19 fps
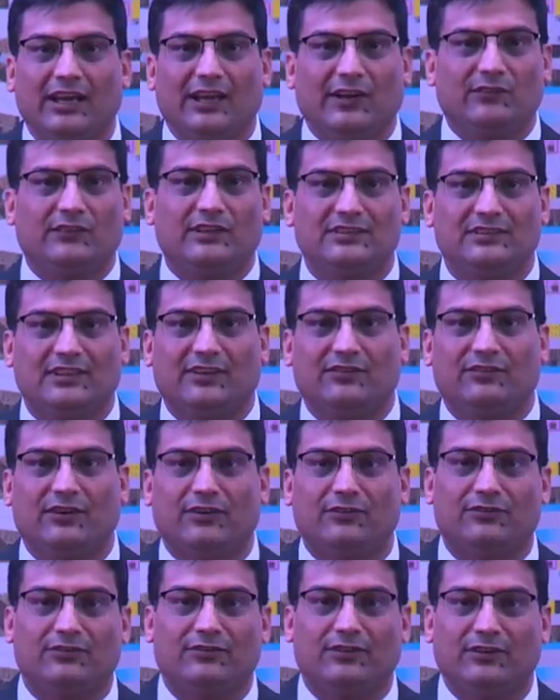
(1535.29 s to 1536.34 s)
If
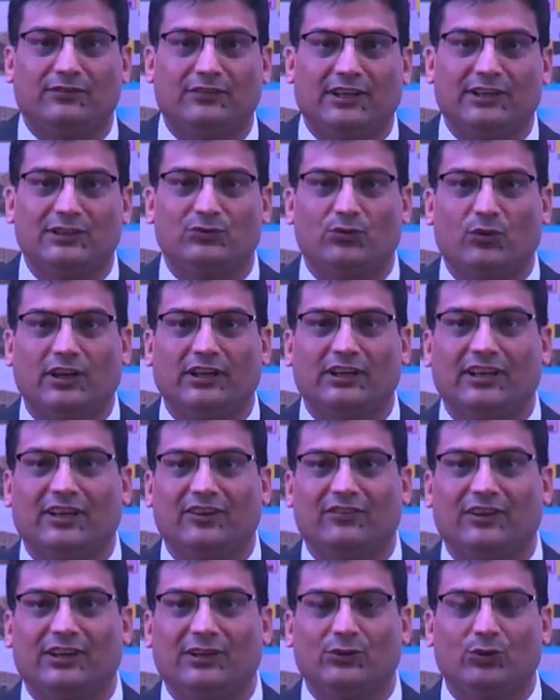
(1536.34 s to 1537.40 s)
there is 1
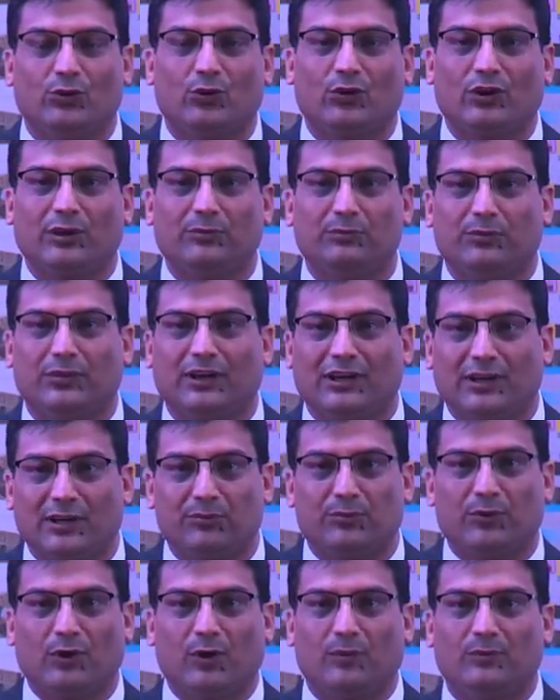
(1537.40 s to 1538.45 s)
year where Euro can break
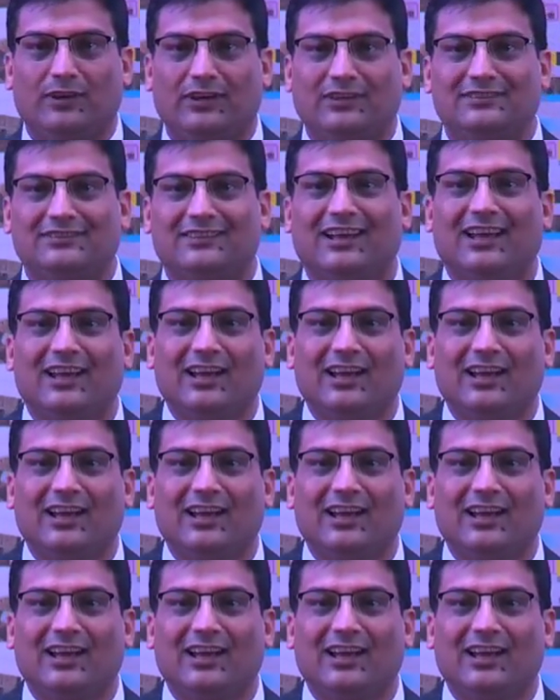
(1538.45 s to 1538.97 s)
up, probably it's